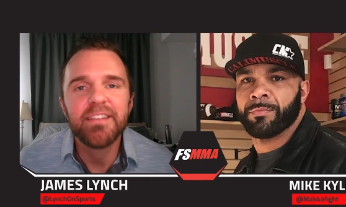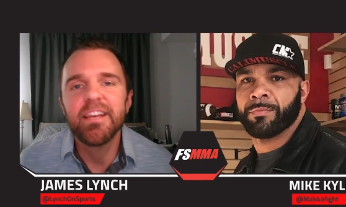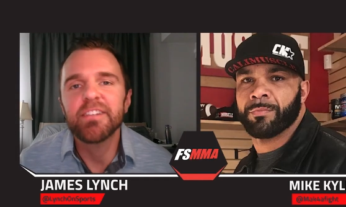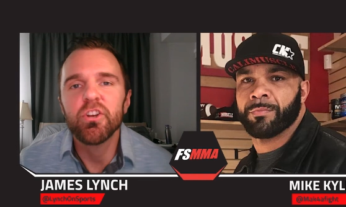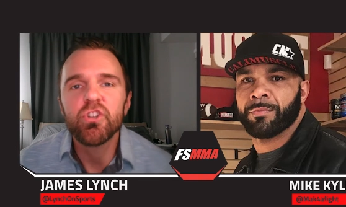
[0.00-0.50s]

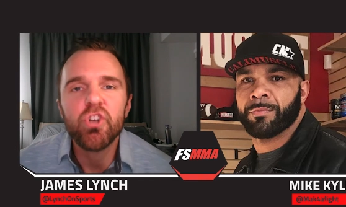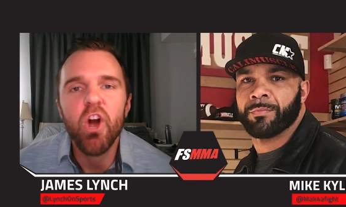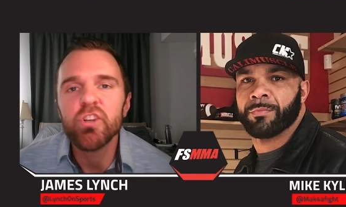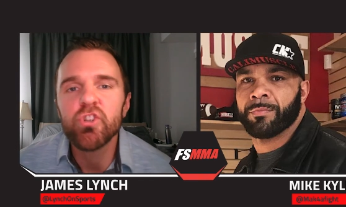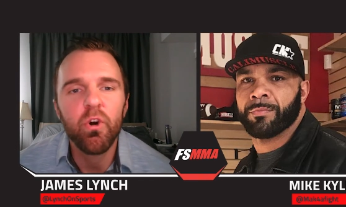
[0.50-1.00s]
Speaker 1: takes on Shawn
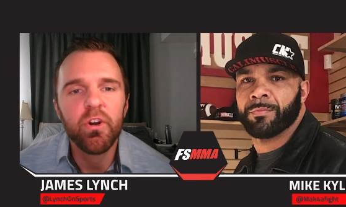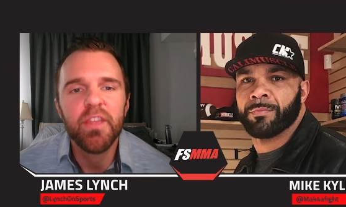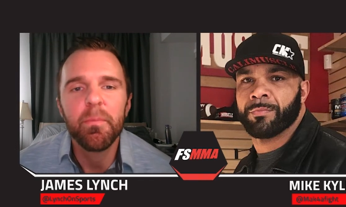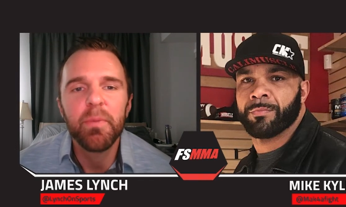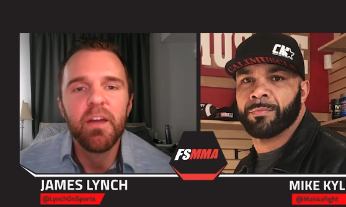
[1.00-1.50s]
Jordan in the
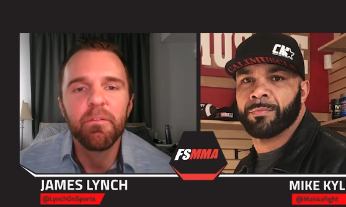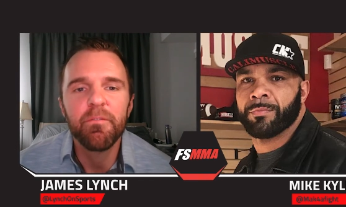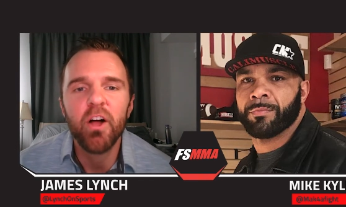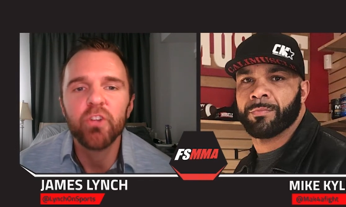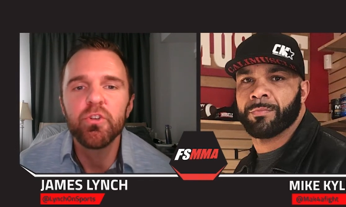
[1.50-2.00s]
P F
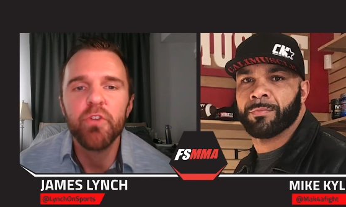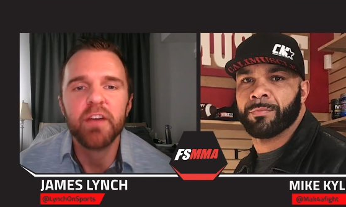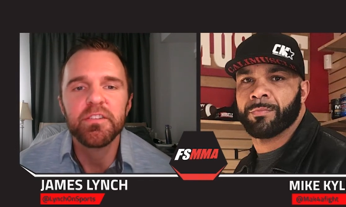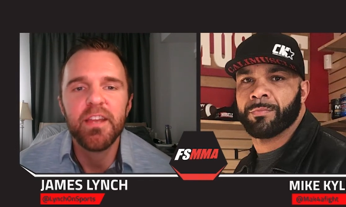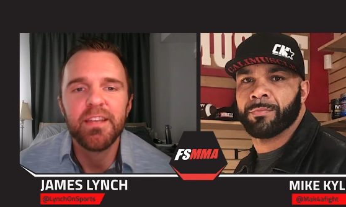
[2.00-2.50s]
L
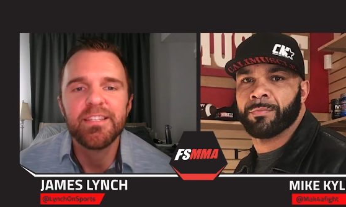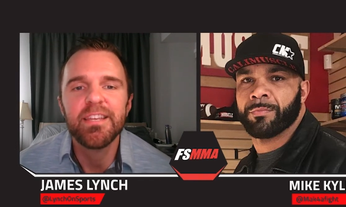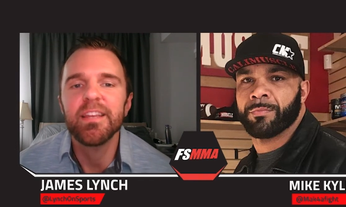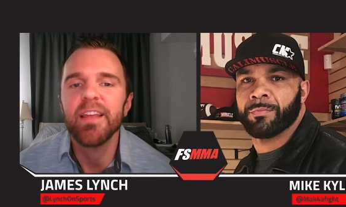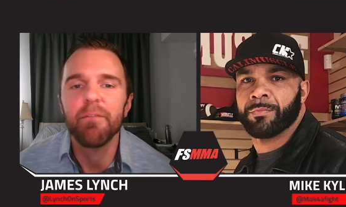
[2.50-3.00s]
twenty
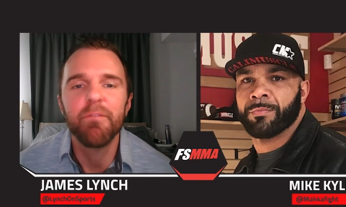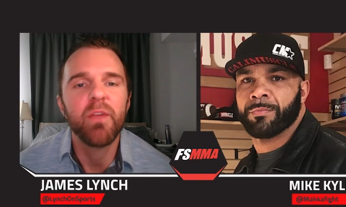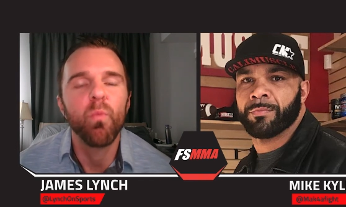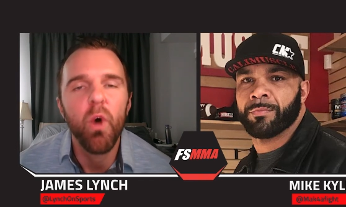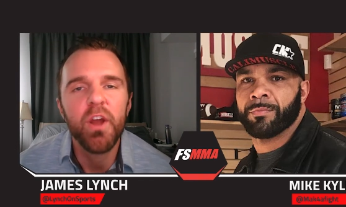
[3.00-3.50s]
eighteen Event
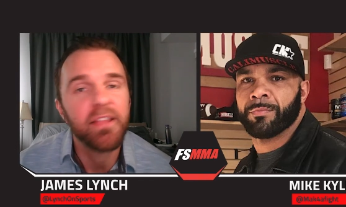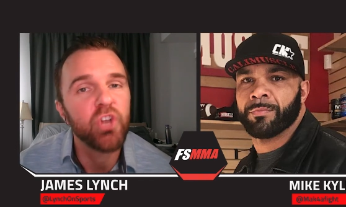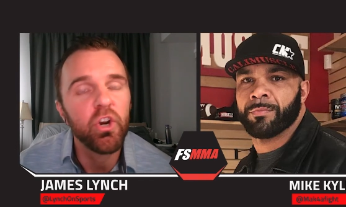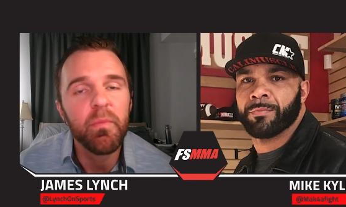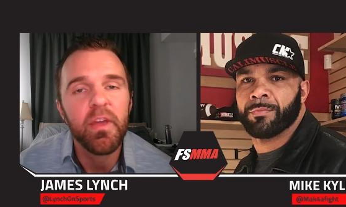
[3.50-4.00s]
one
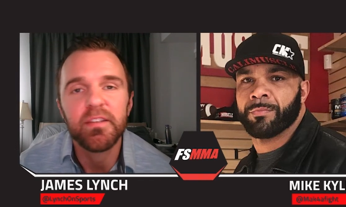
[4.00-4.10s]
tournament